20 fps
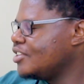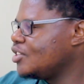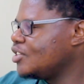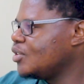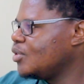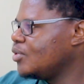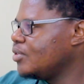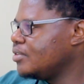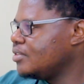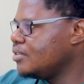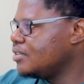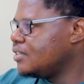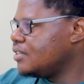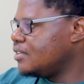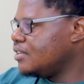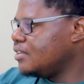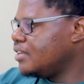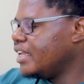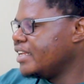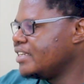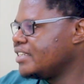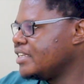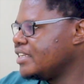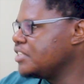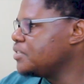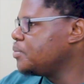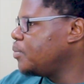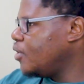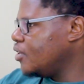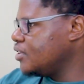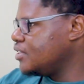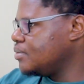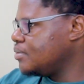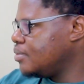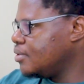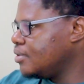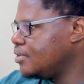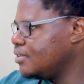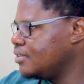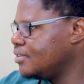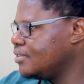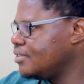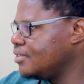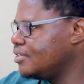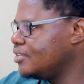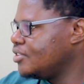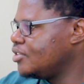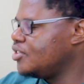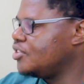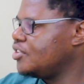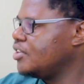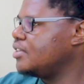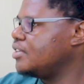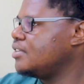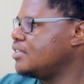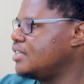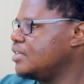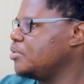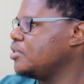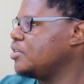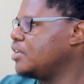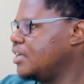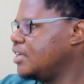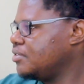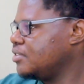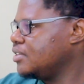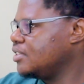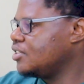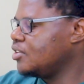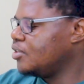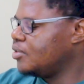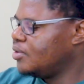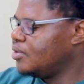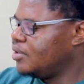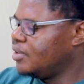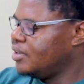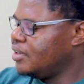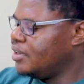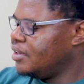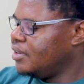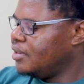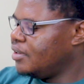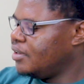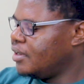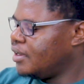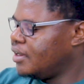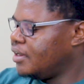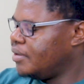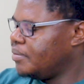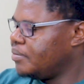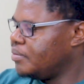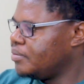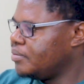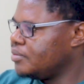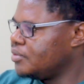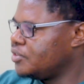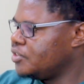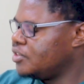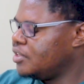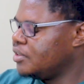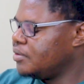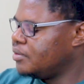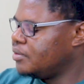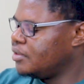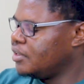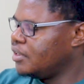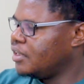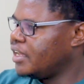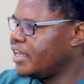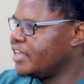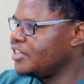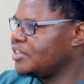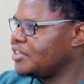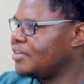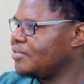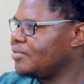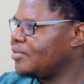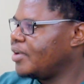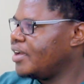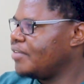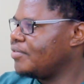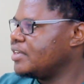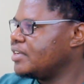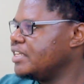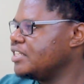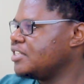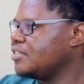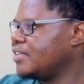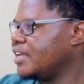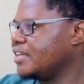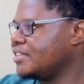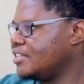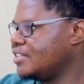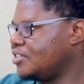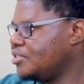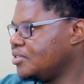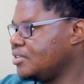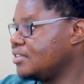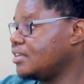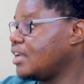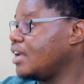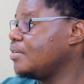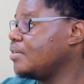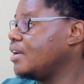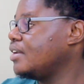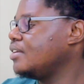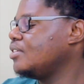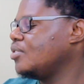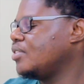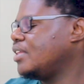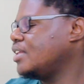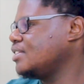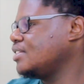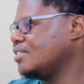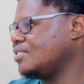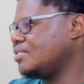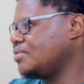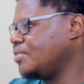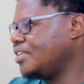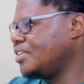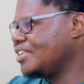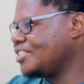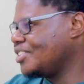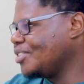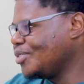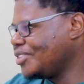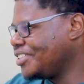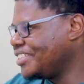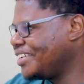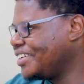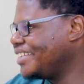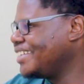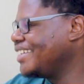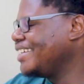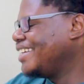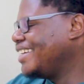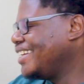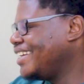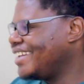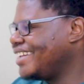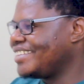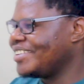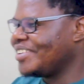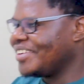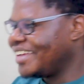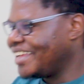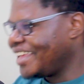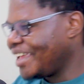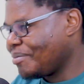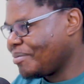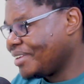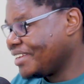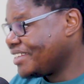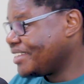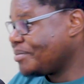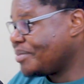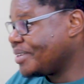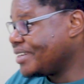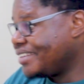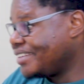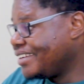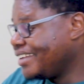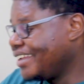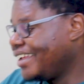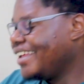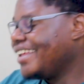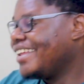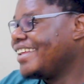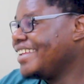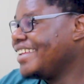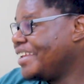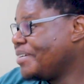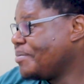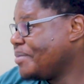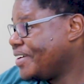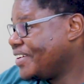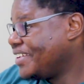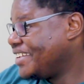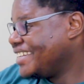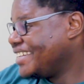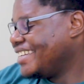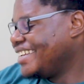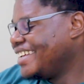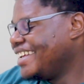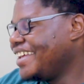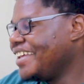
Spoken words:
So lending is possible to certain demographics. So the guys who have an ease of access to it. Now, I know that sounds very exclusionary. I sound like a capitalist, but hear me out here.